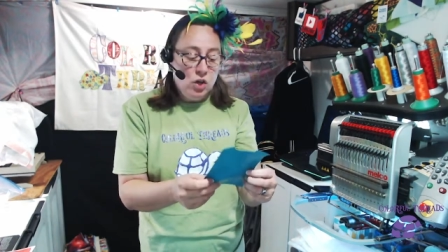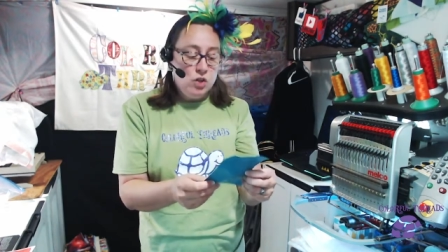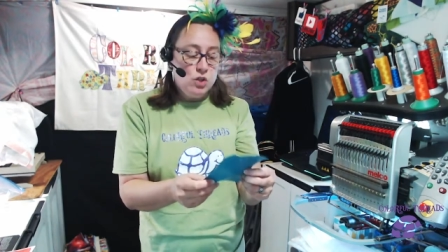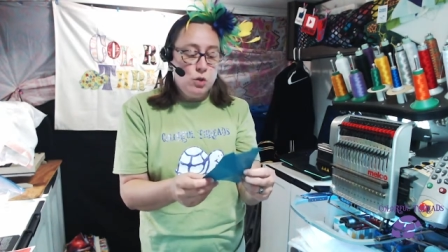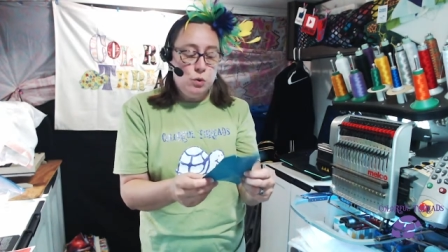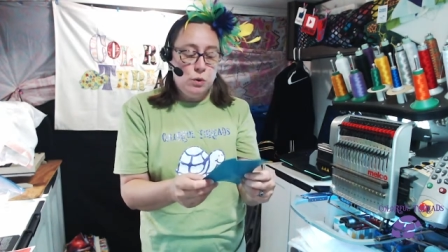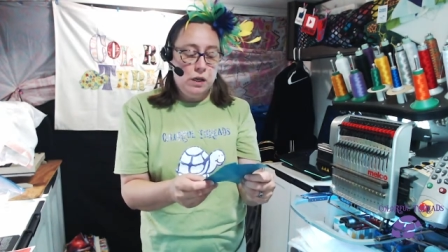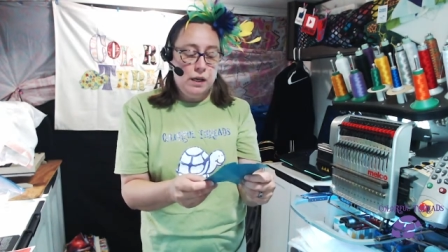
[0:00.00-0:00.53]

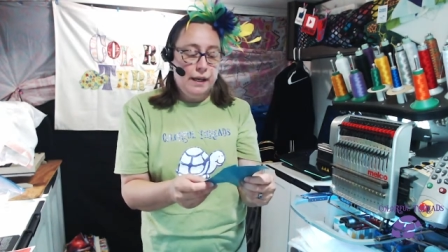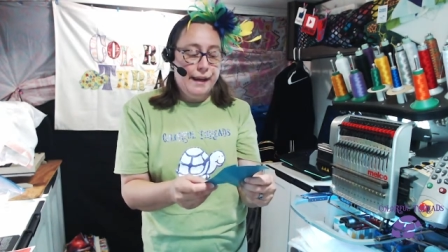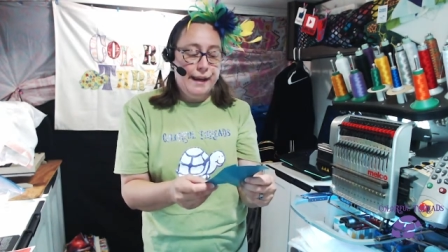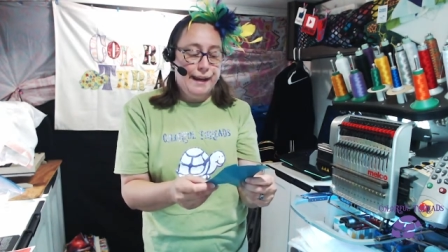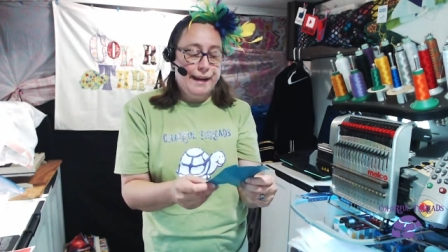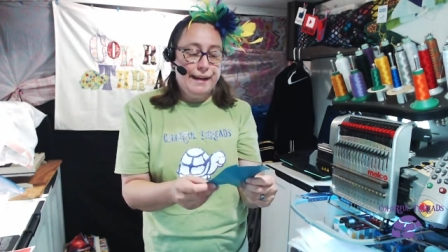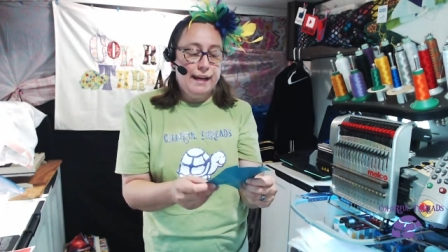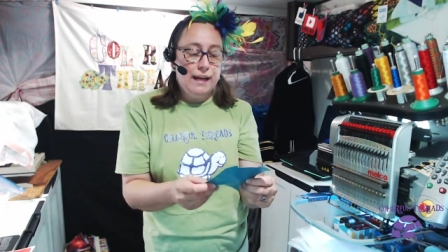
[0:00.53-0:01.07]
You can
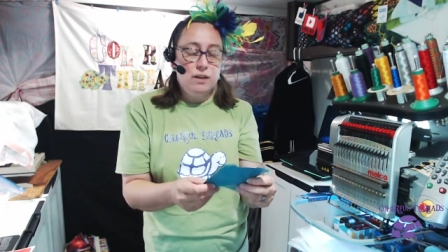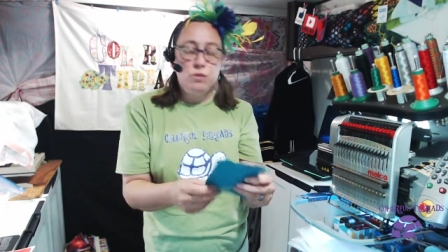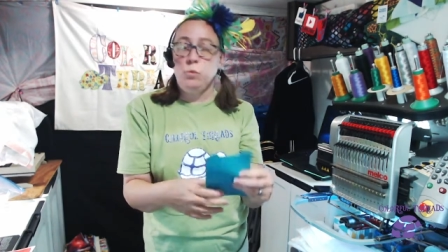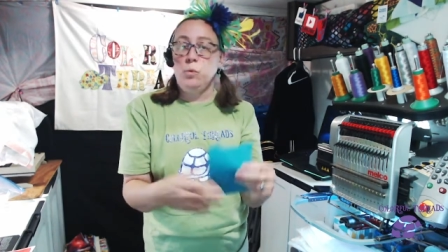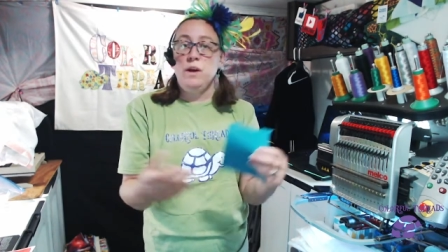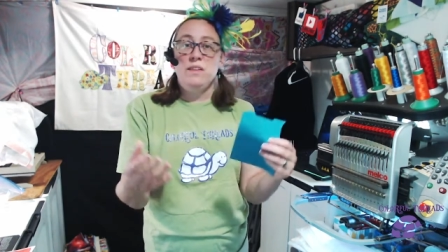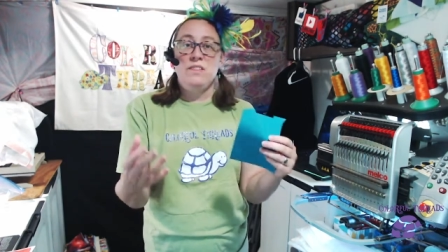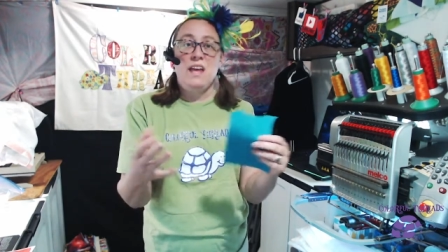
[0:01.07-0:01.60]
get it
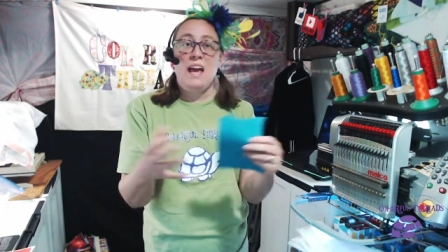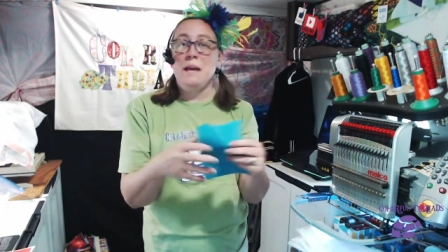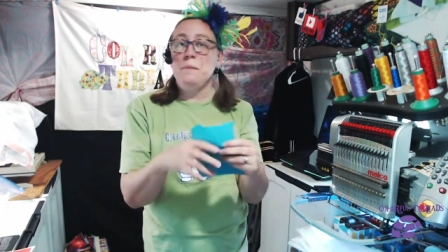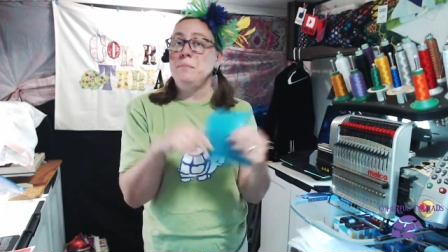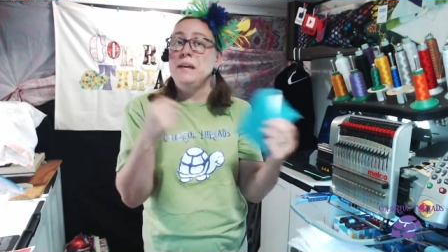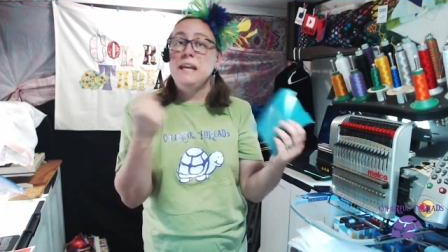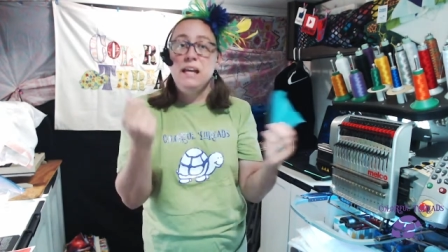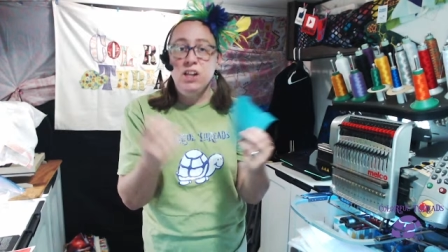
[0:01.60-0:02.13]
with a
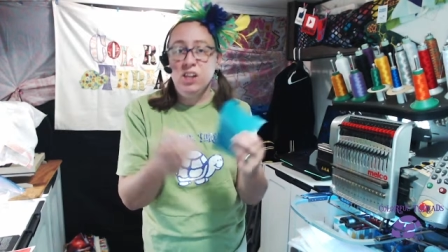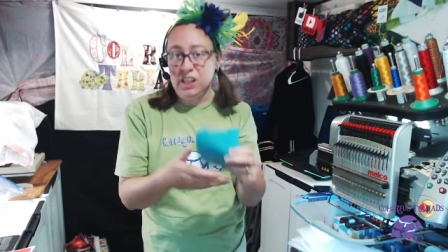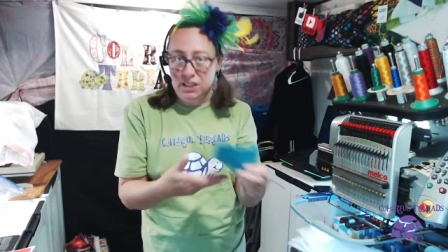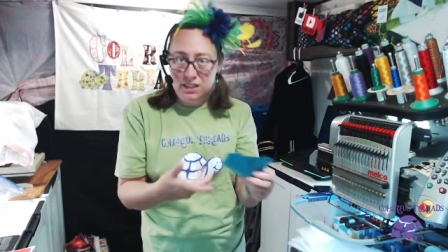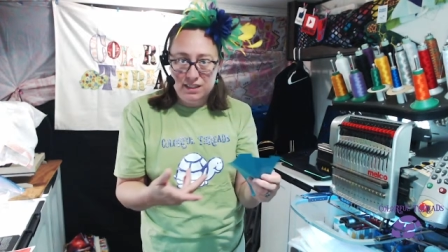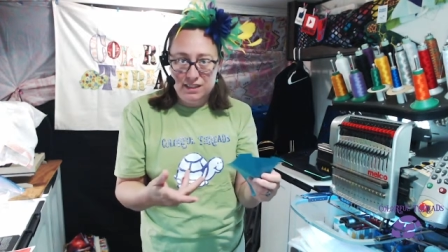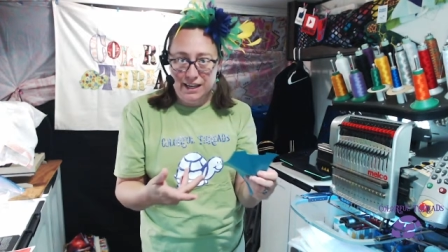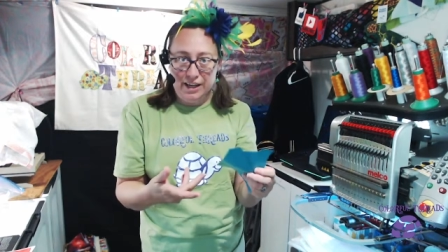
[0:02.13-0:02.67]
peel and
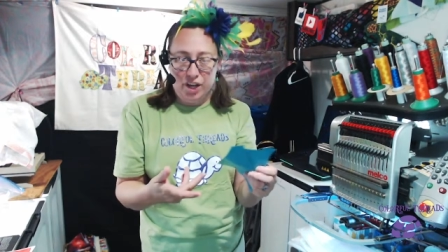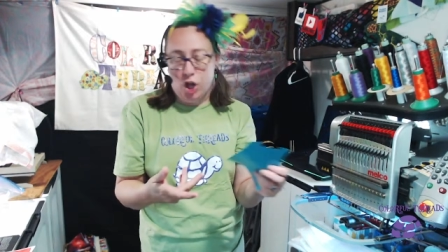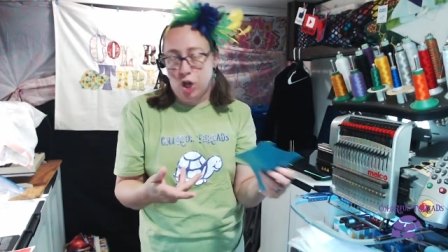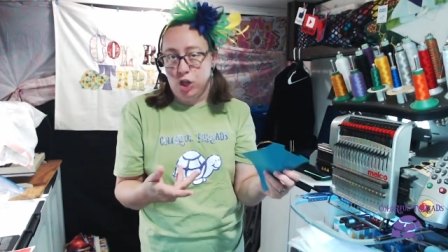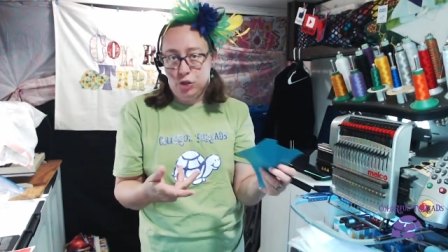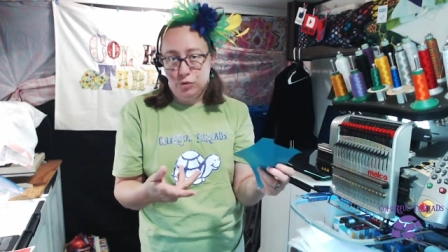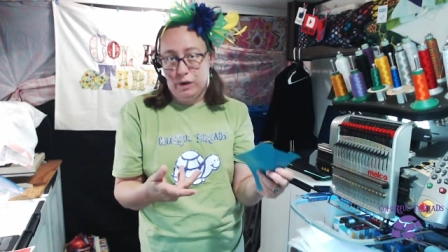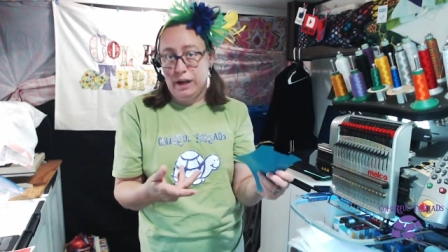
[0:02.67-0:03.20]
stick
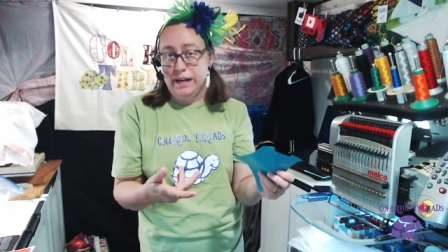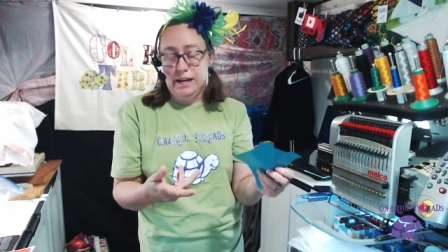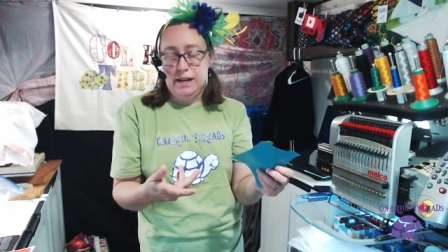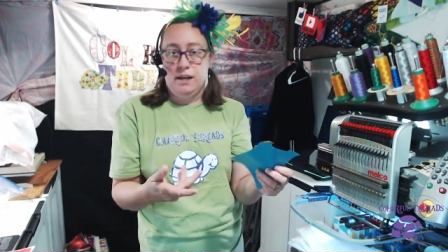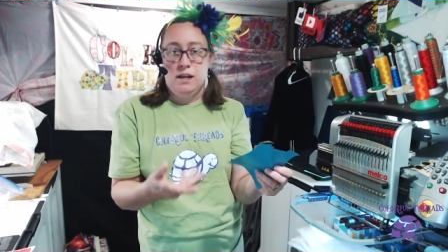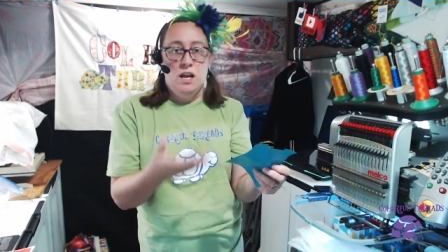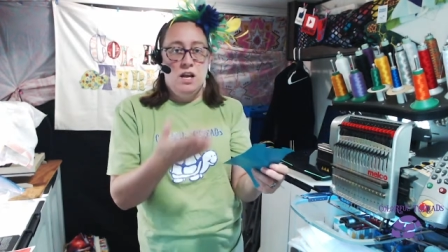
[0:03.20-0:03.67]
already.